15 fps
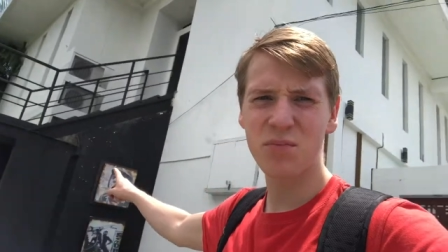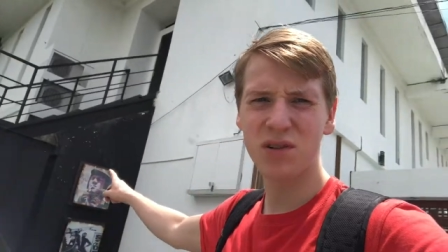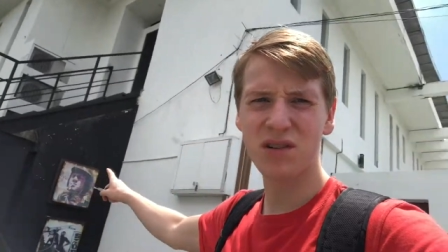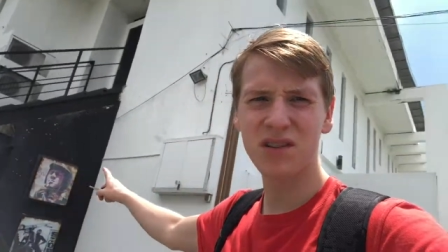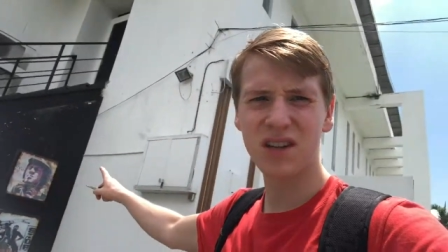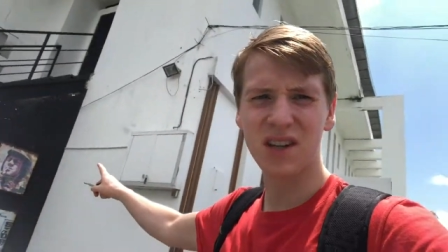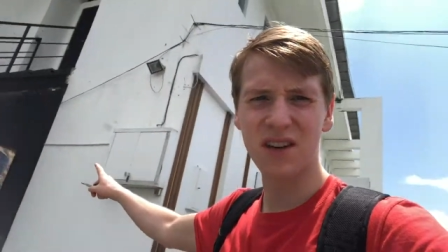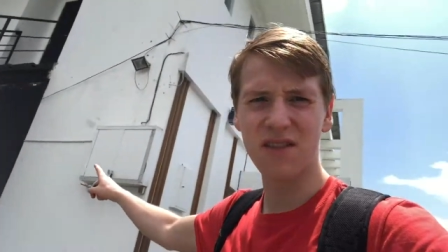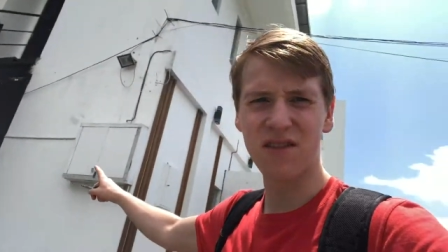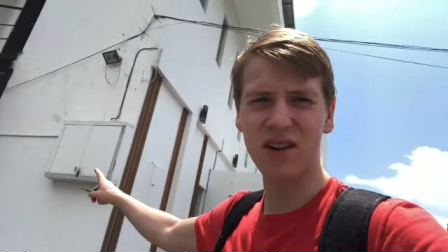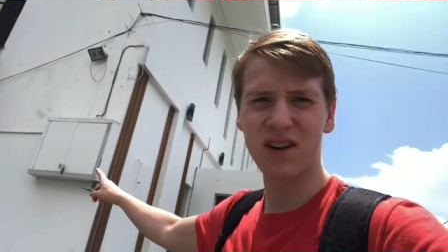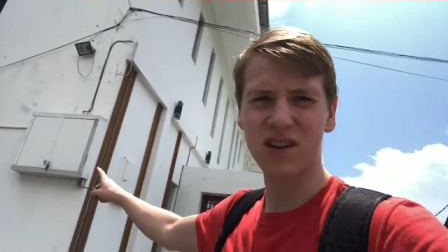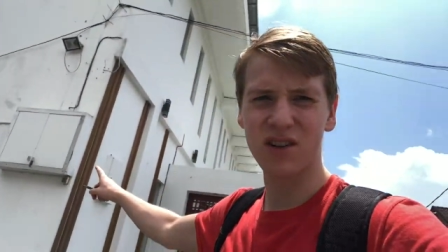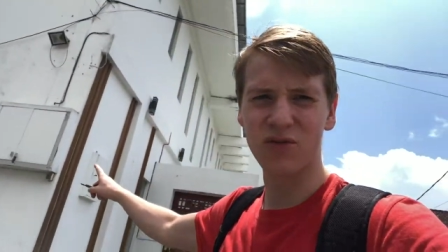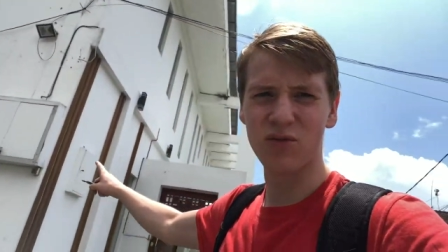building a
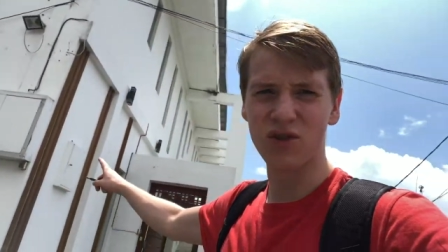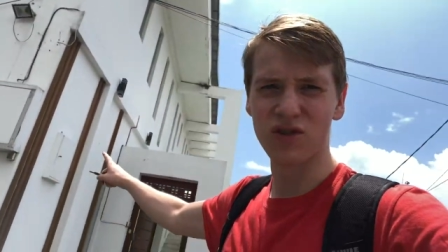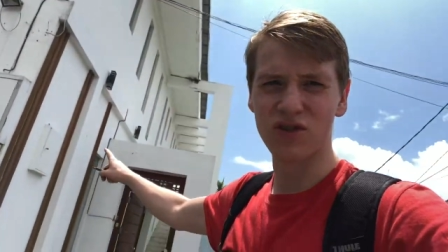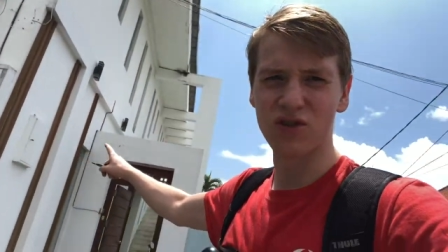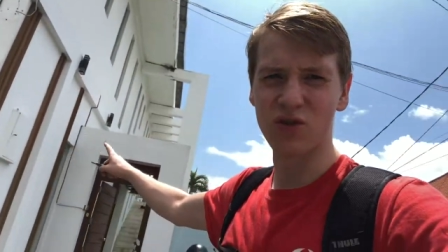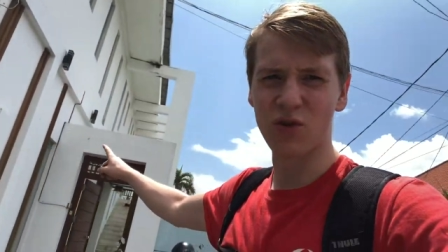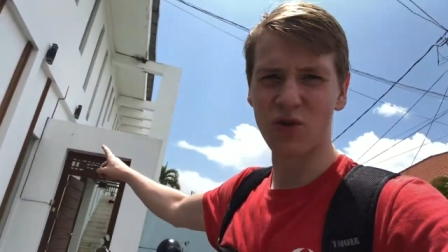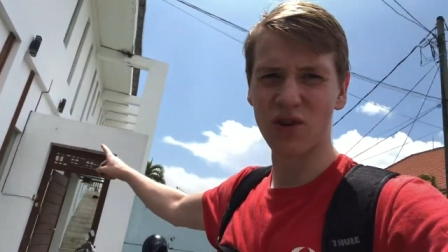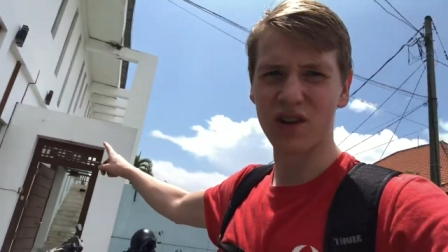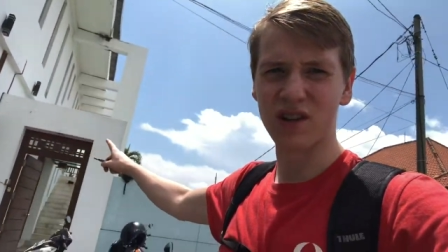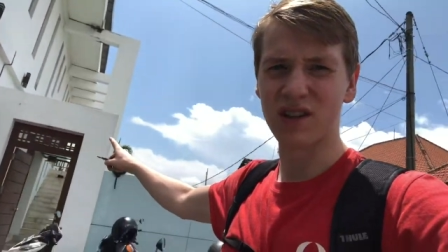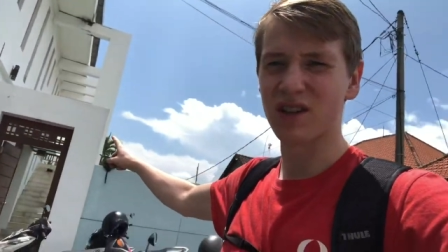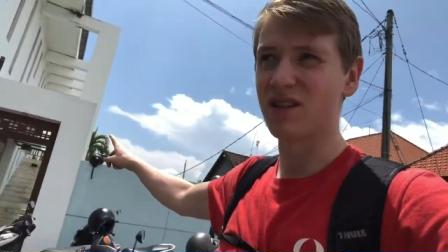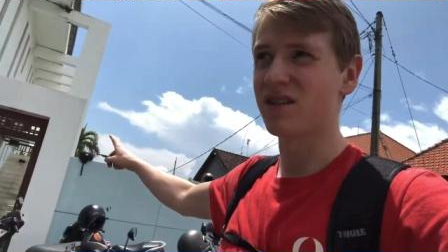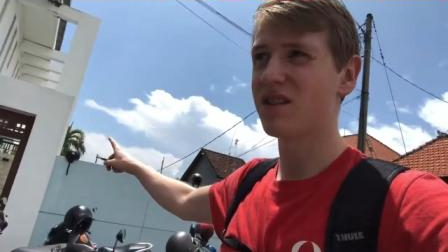fucking resort
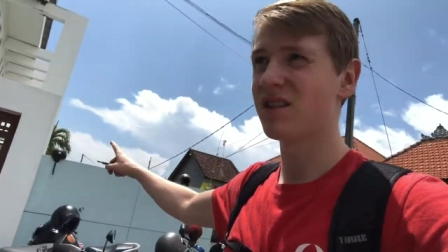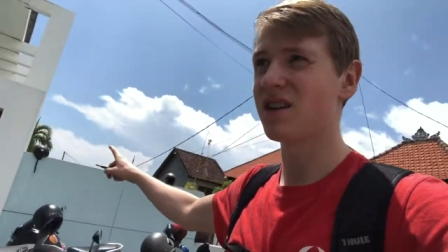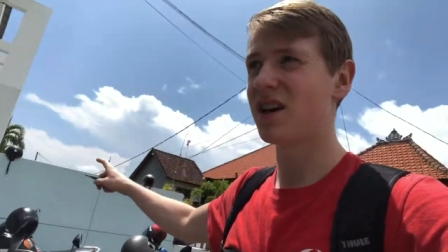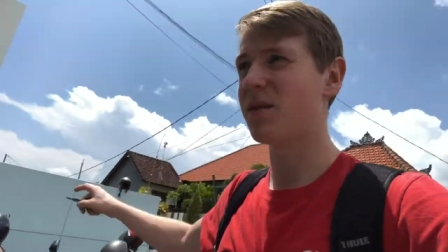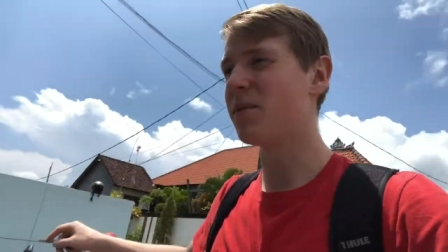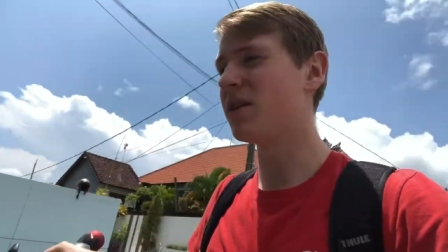here. I